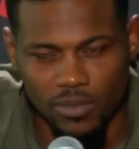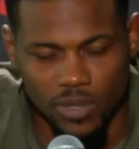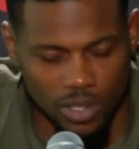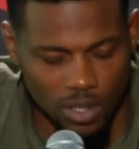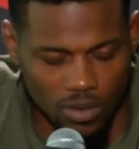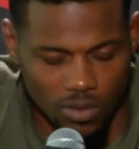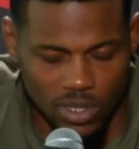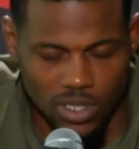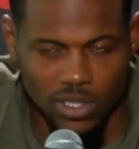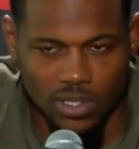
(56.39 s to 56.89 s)
We
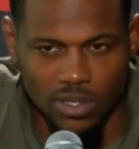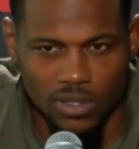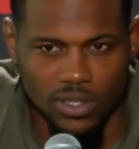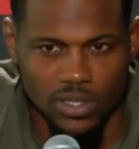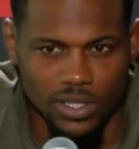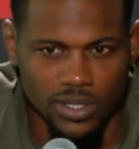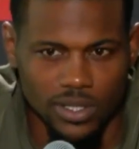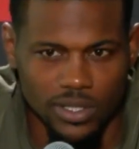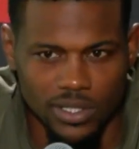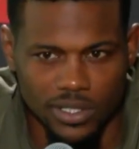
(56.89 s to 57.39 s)
know what to go in
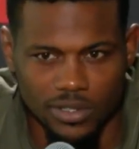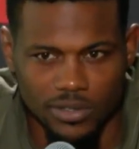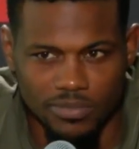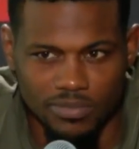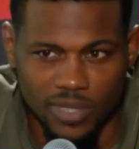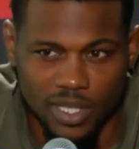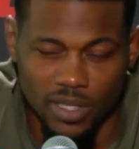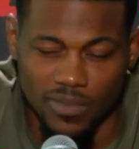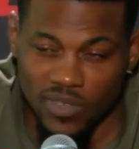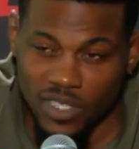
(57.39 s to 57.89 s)
there and do.
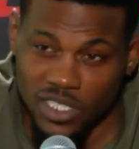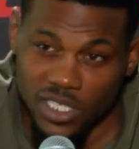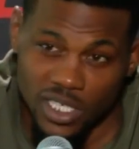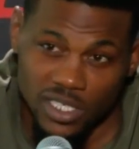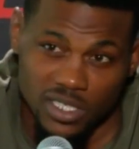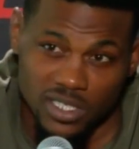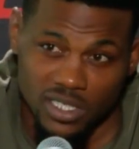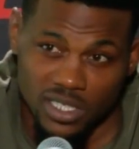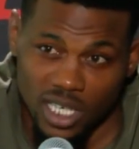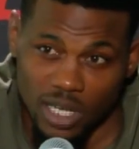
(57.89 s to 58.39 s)
And if he
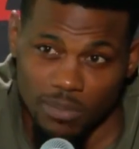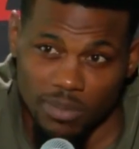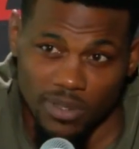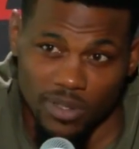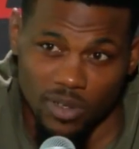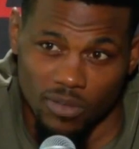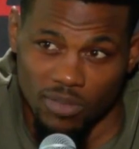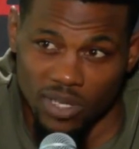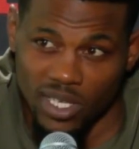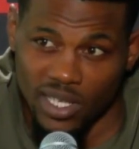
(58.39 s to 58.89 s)
changes it up a
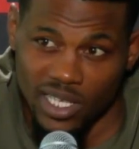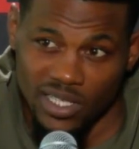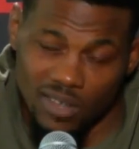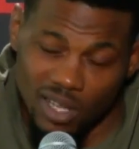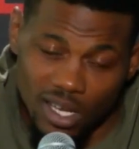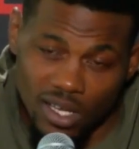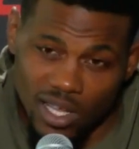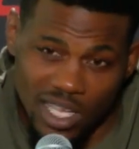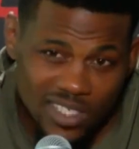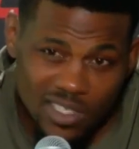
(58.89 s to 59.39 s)
little bit, that's
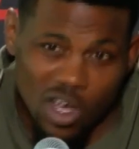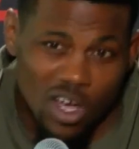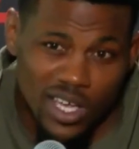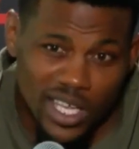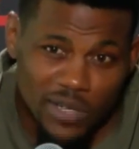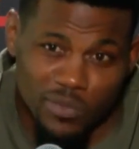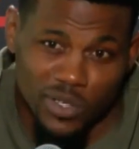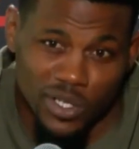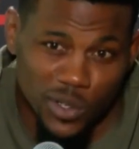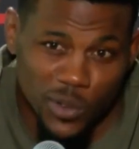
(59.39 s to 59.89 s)
all
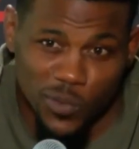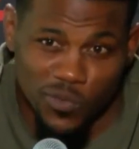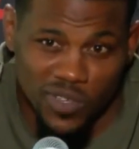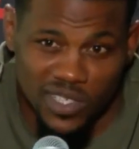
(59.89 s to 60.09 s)
Henry Hooft.